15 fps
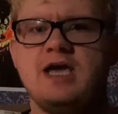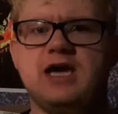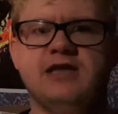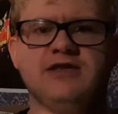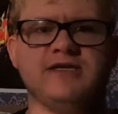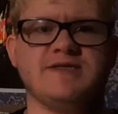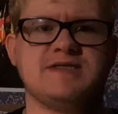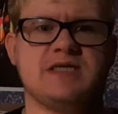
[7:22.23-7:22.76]
and
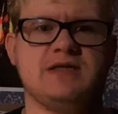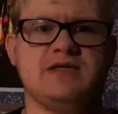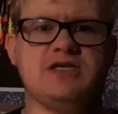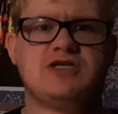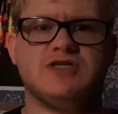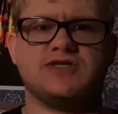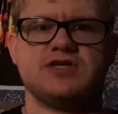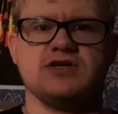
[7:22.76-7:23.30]
then suddenly
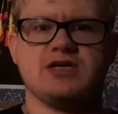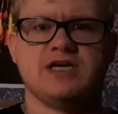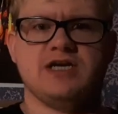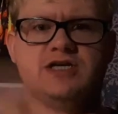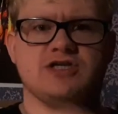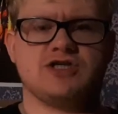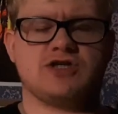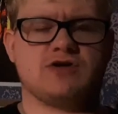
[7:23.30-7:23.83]
it just started
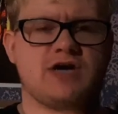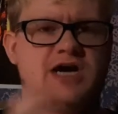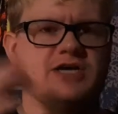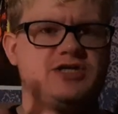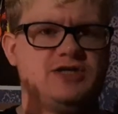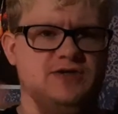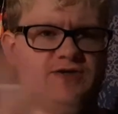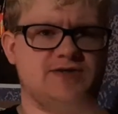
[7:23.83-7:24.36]
getting
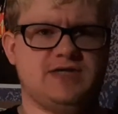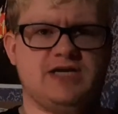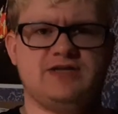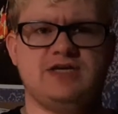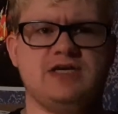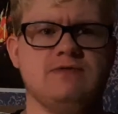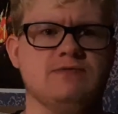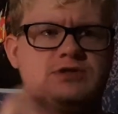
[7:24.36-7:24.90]
scratches. I
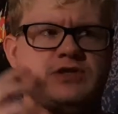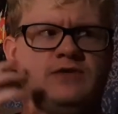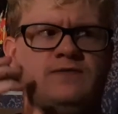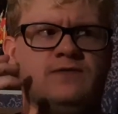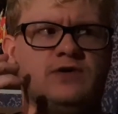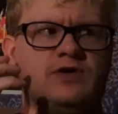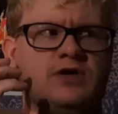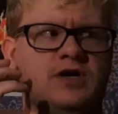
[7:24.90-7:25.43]
think it was
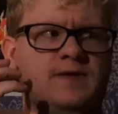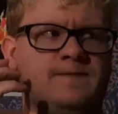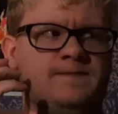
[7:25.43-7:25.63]
over.